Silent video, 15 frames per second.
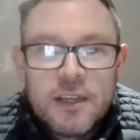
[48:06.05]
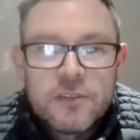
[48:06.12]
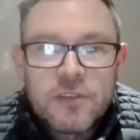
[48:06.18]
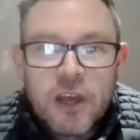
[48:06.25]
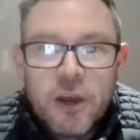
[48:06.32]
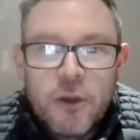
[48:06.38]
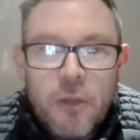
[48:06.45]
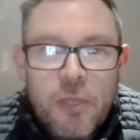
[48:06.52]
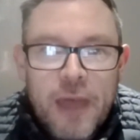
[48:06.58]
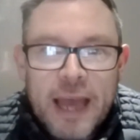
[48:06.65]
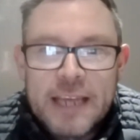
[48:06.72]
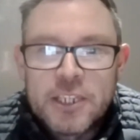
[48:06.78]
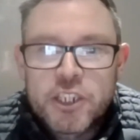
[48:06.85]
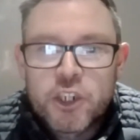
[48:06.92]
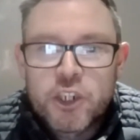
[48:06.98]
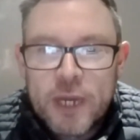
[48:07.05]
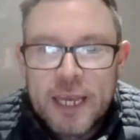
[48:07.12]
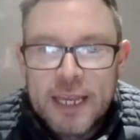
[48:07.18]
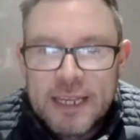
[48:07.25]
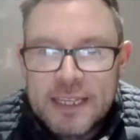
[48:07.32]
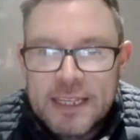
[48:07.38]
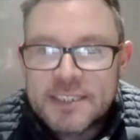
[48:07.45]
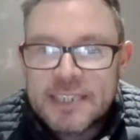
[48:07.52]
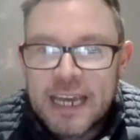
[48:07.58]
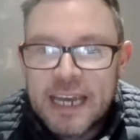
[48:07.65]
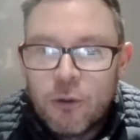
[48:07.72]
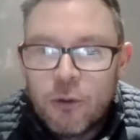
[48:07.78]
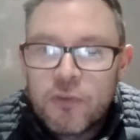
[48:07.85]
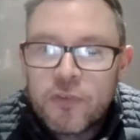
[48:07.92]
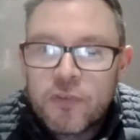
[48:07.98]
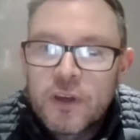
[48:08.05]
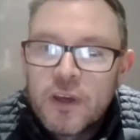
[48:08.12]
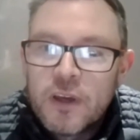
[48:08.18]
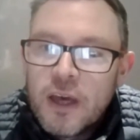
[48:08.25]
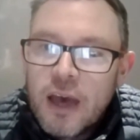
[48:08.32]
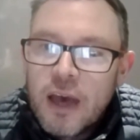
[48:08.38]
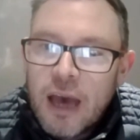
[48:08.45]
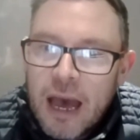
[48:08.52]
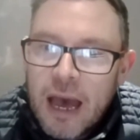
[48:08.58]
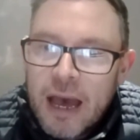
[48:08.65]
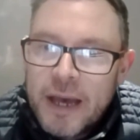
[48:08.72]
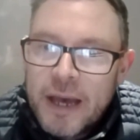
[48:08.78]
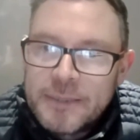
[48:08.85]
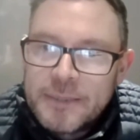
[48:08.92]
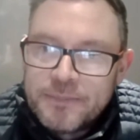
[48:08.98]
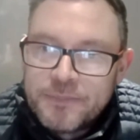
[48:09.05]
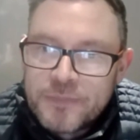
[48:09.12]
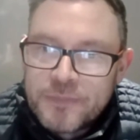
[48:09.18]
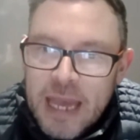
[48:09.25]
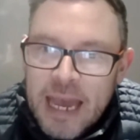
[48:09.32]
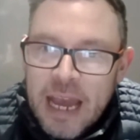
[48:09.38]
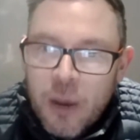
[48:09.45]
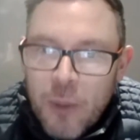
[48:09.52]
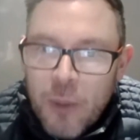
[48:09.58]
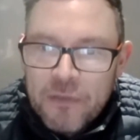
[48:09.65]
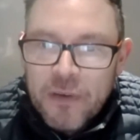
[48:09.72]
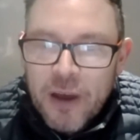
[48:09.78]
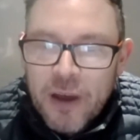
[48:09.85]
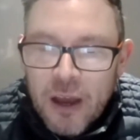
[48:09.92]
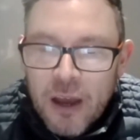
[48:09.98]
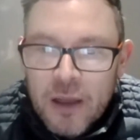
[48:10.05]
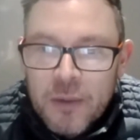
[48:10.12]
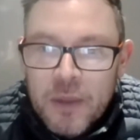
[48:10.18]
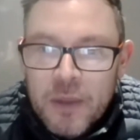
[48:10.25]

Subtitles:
So that is shocking in itself. However,